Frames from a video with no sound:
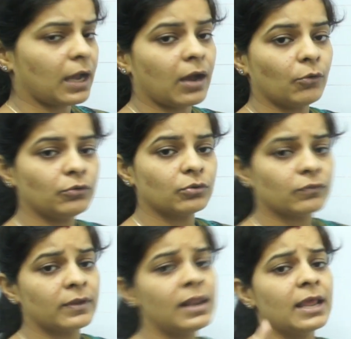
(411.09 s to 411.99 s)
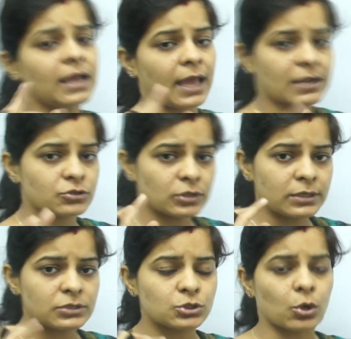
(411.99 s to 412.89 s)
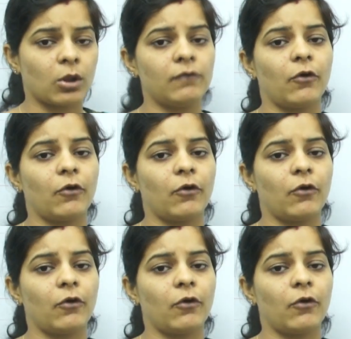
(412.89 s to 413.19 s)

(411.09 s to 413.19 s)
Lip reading: how you will actually solve